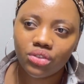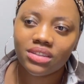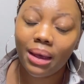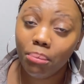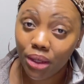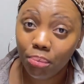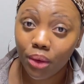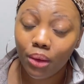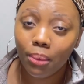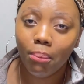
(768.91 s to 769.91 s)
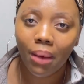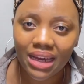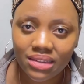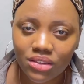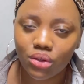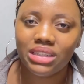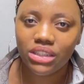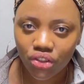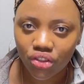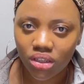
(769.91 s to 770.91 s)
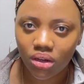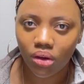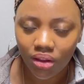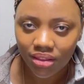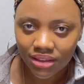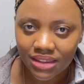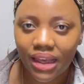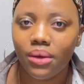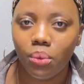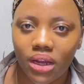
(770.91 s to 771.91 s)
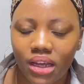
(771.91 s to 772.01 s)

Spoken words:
Some people might start teaching on day one.